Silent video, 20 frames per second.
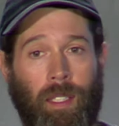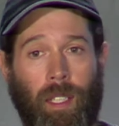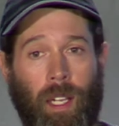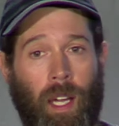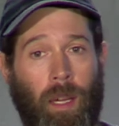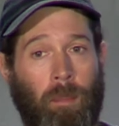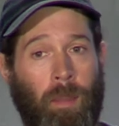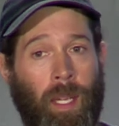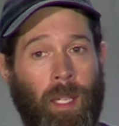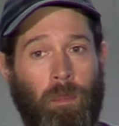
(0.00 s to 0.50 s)
I
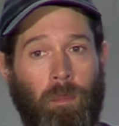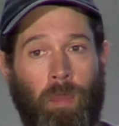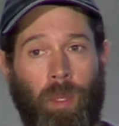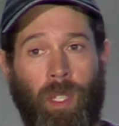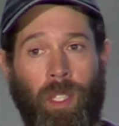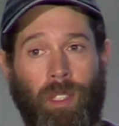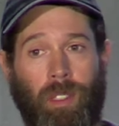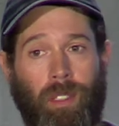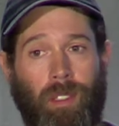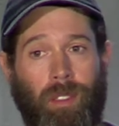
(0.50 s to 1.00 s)
made
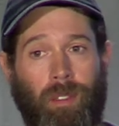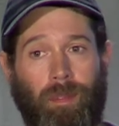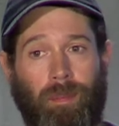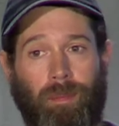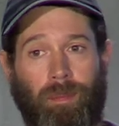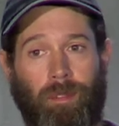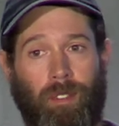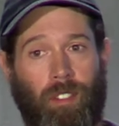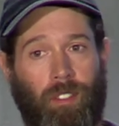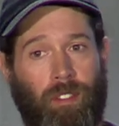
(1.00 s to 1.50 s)
prints,
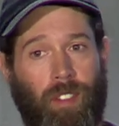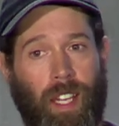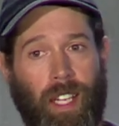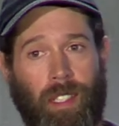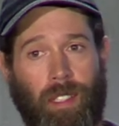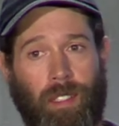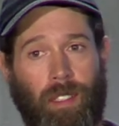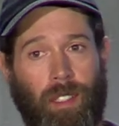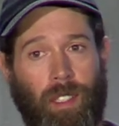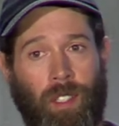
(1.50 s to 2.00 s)

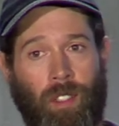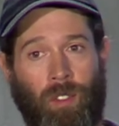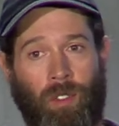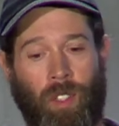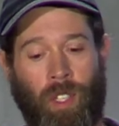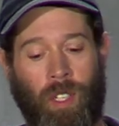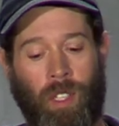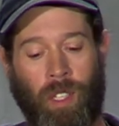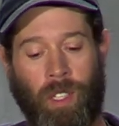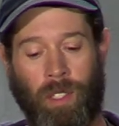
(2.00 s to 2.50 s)
fast and
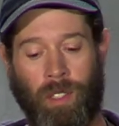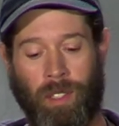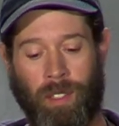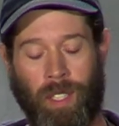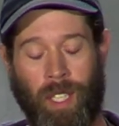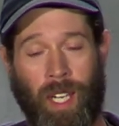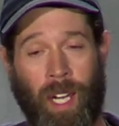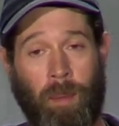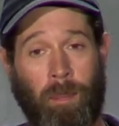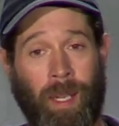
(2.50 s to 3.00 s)
furious,
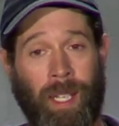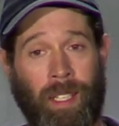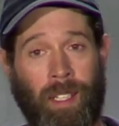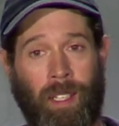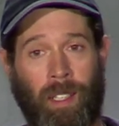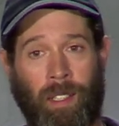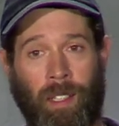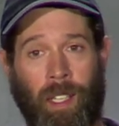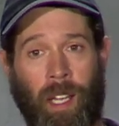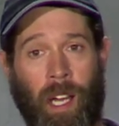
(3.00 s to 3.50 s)
and I made a
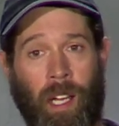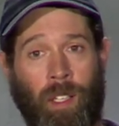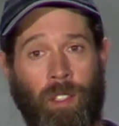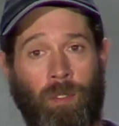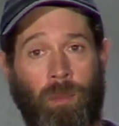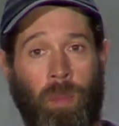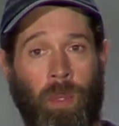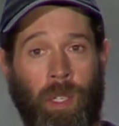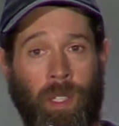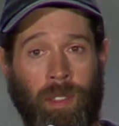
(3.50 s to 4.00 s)
lot of
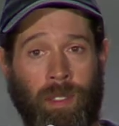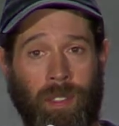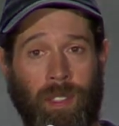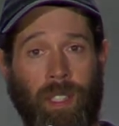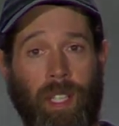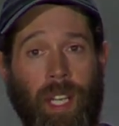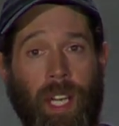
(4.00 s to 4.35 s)
prints.